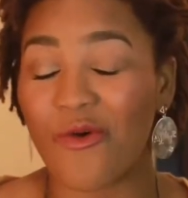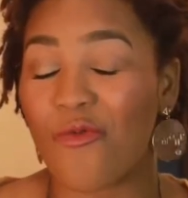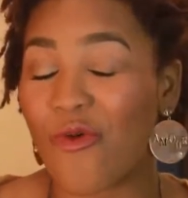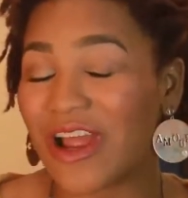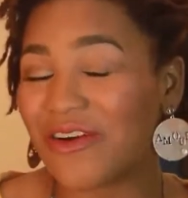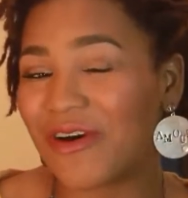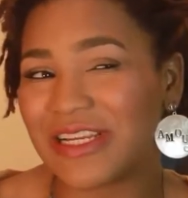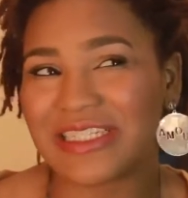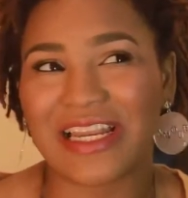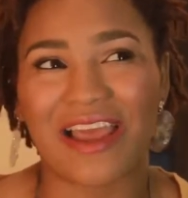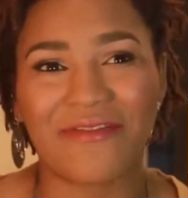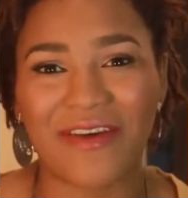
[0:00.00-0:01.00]
One
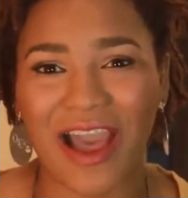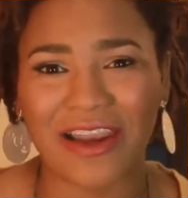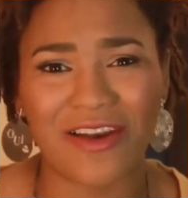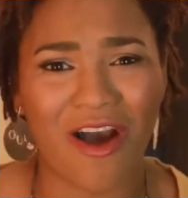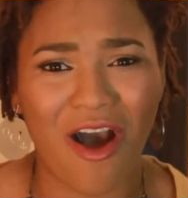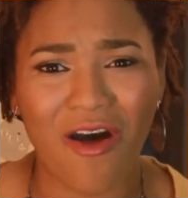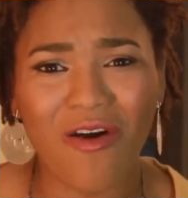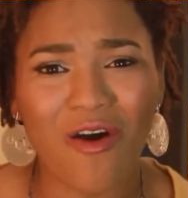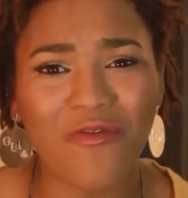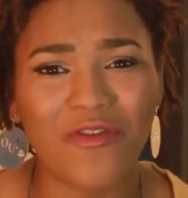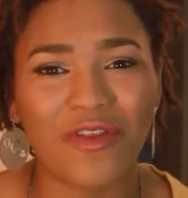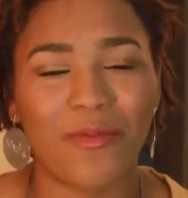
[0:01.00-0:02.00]
question I've gotten all
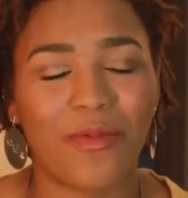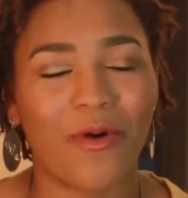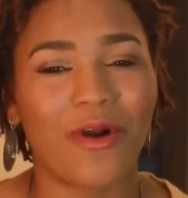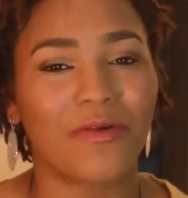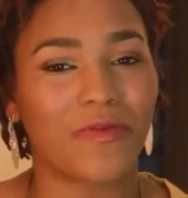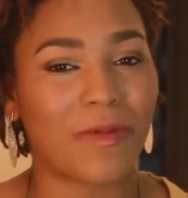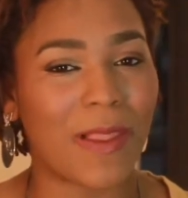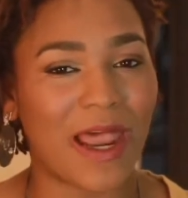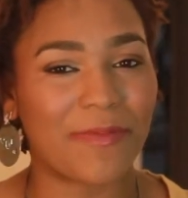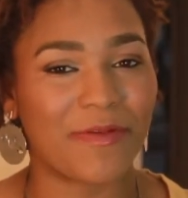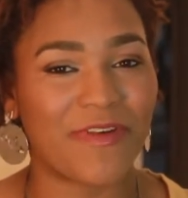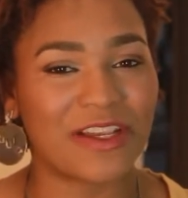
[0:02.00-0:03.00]
over the board from a
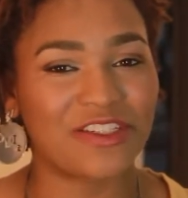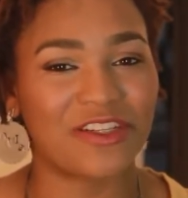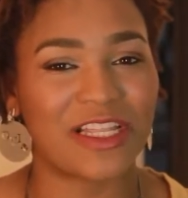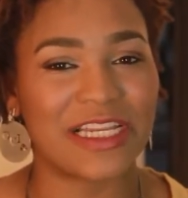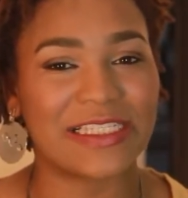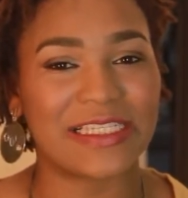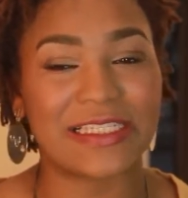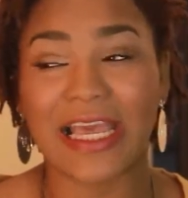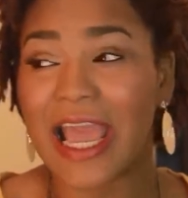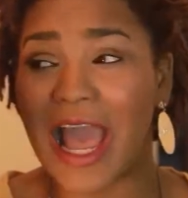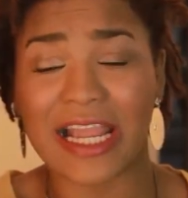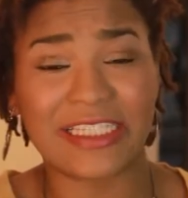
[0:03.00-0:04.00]
lot of professional ladies is,
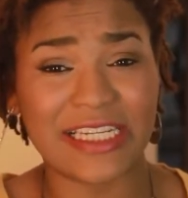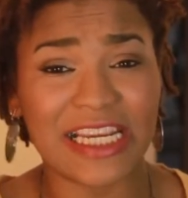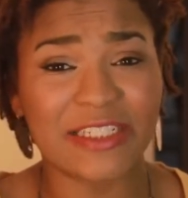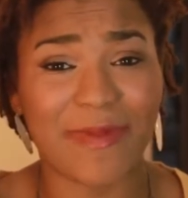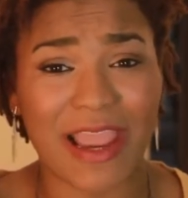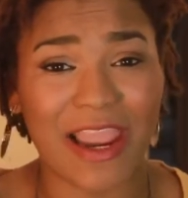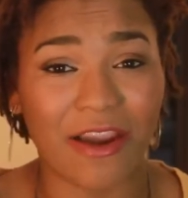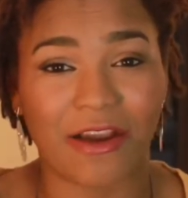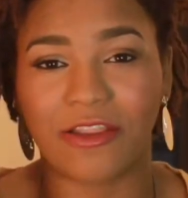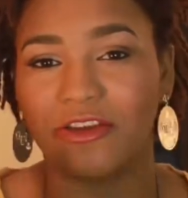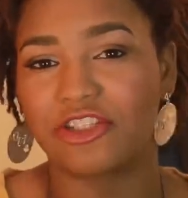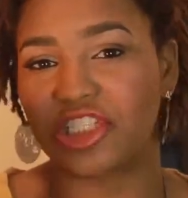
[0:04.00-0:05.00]
I changed my hair
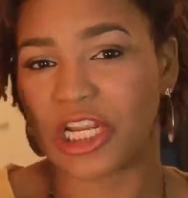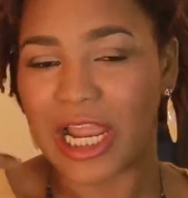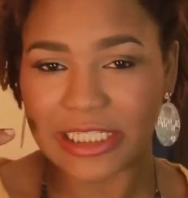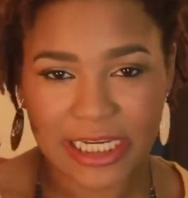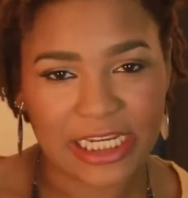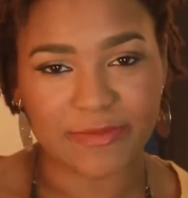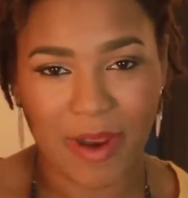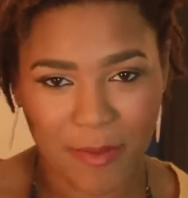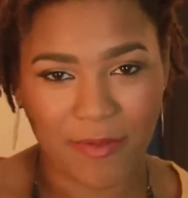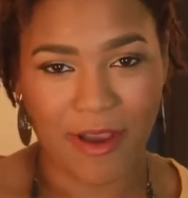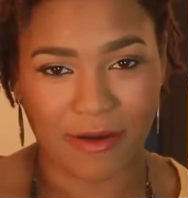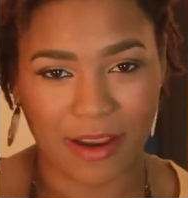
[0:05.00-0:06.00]
color, should I change my
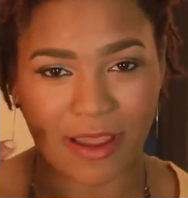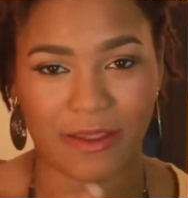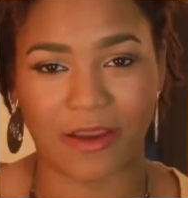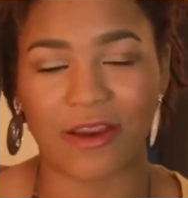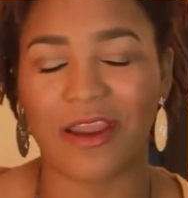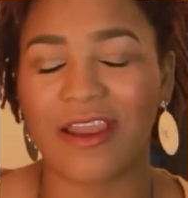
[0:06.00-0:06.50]
brow color?